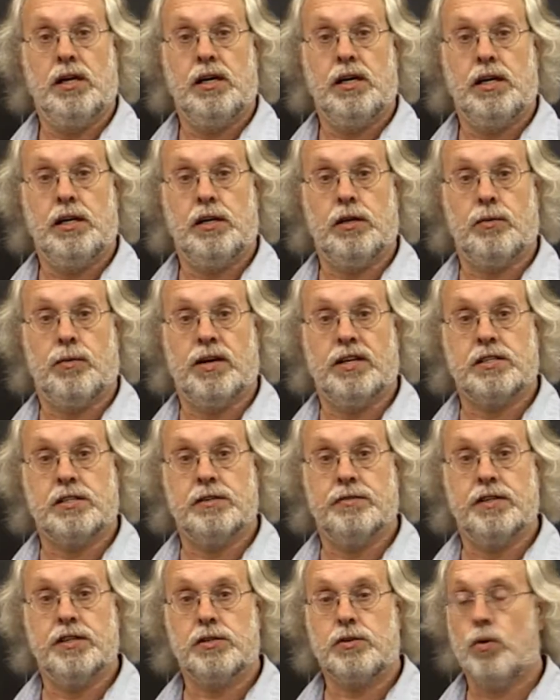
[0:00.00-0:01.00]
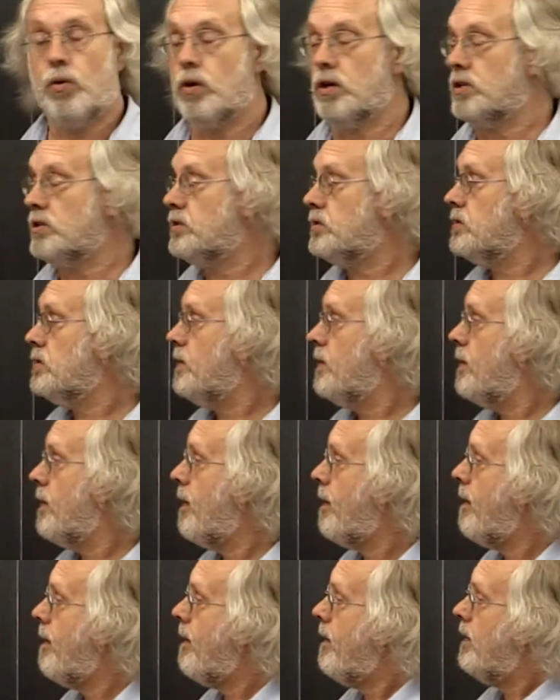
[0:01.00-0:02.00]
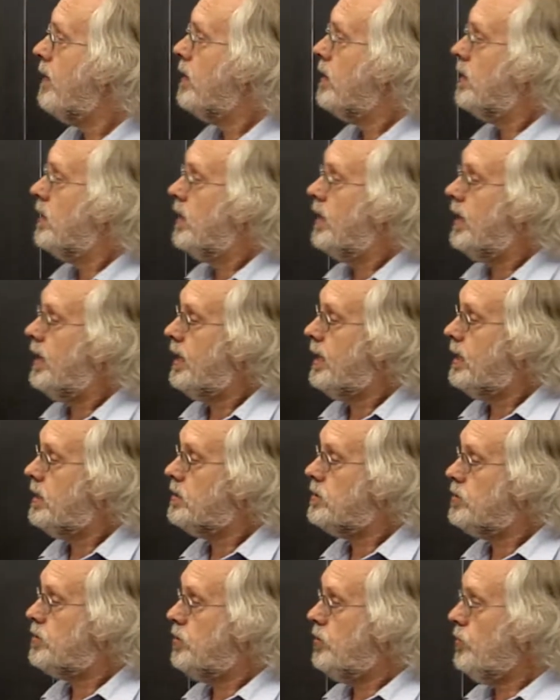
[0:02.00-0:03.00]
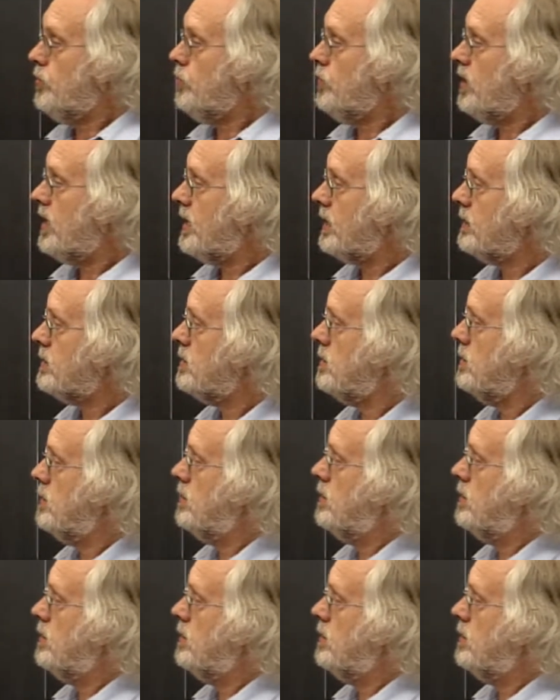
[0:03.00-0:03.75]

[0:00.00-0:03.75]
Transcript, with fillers: in the rest of this course. And to do that,